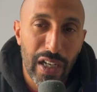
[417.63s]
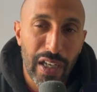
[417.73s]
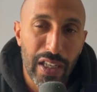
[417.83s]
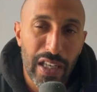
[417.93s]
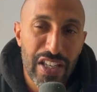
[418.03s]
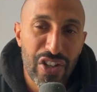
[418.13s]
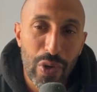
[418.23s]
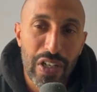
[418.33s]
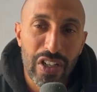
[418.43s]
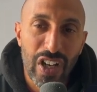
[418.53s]
It is
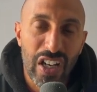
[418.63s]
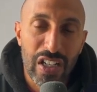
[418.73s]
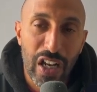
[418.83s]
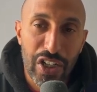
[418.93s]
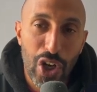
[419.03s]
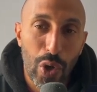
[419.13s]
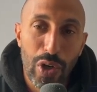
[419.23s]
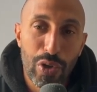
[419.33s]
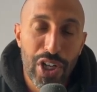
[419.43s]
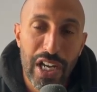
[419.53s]
only like
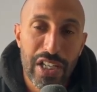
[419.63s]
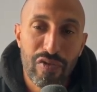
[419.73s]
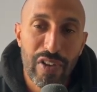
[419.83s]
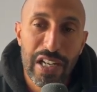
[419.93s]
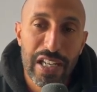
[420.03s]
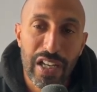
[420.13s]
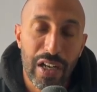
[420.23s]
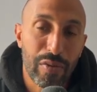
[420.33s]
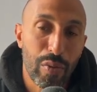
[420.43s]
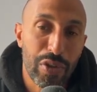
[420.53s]
YOLO shares, really,
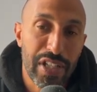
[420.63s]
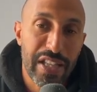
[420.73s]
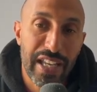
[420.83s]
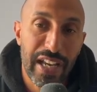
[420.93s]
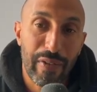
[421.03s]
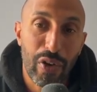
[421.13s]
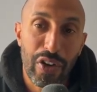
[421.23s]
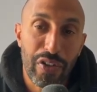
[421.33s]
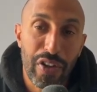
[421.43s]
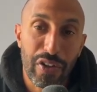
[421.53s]
I would tend to have
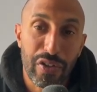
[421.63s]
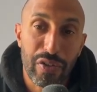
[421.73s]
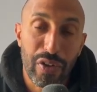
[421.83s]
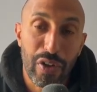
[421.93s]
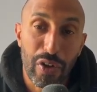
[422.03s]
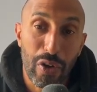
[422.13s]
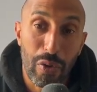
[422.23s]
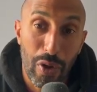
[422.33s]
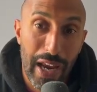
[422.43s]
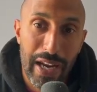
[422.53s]
on
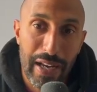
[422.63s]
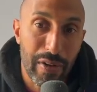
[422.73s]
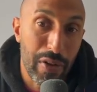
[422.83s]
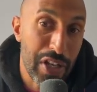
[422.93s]
at this